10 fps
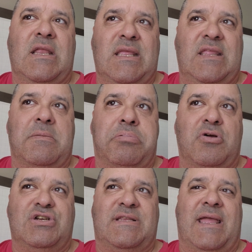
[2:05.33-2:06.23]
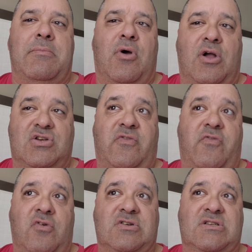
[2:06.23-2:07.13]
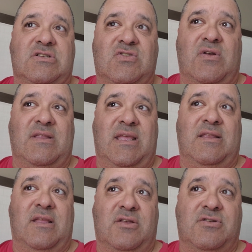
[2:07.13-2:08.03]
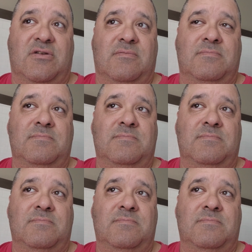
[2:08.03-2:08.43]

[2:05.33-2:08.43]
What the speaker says: need to push that March 1st starting date next year.